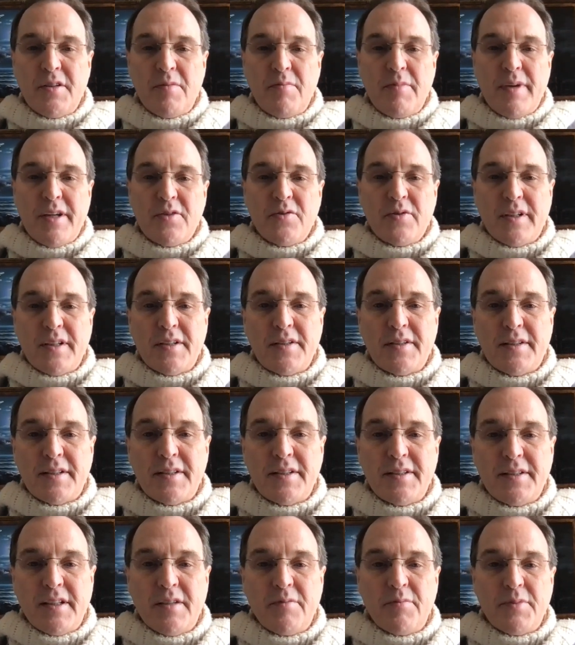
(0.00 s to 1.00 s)
to the metric
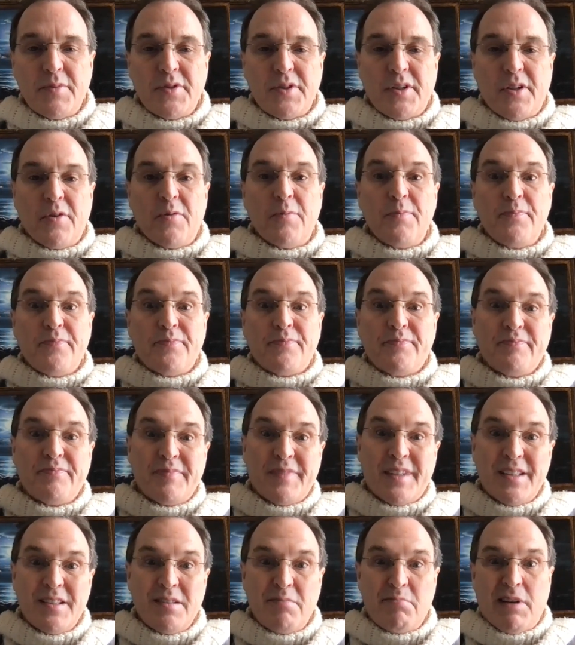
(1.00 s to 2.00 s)
system. So
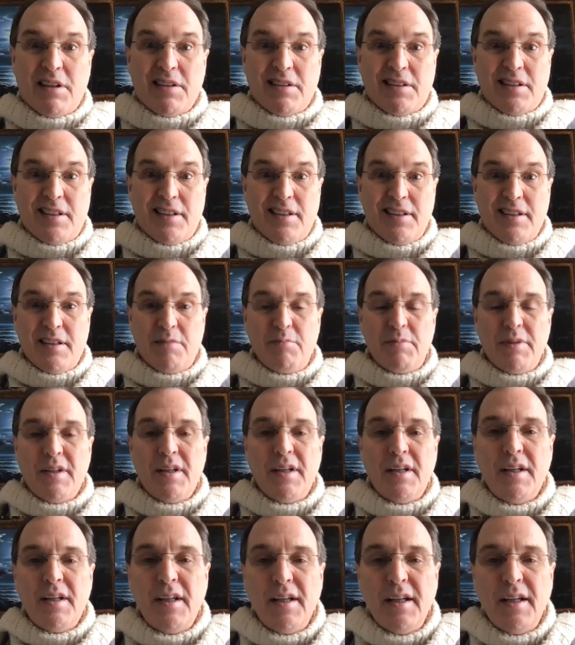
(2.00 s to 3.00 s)
it's about time.